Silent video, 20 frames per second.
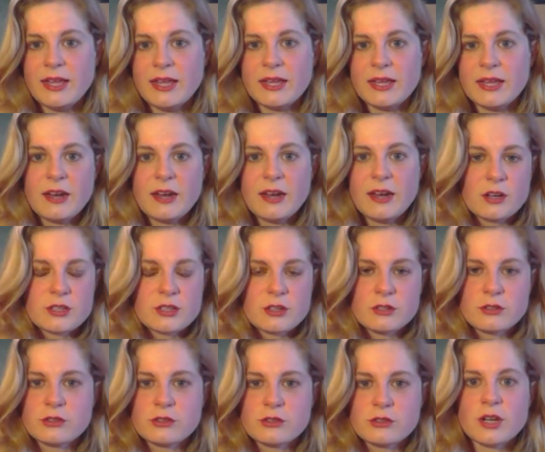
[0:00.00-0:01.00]

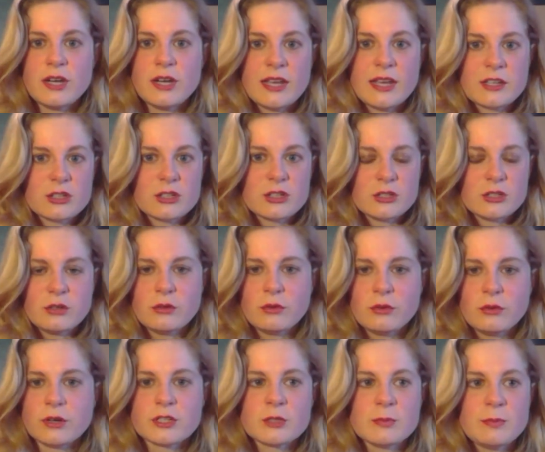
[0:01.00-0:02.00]
characters or connection
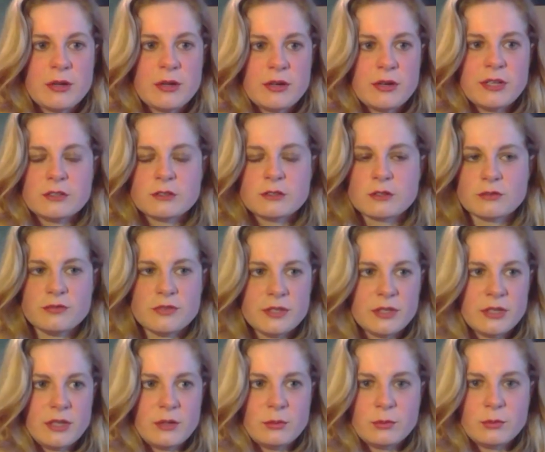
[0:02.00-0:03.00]
or experience or
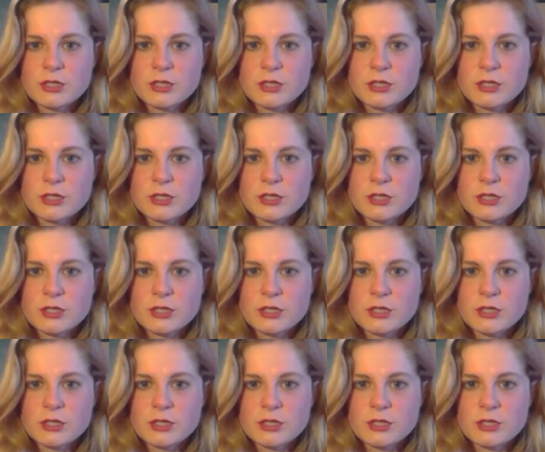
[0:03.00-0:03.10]
feeling,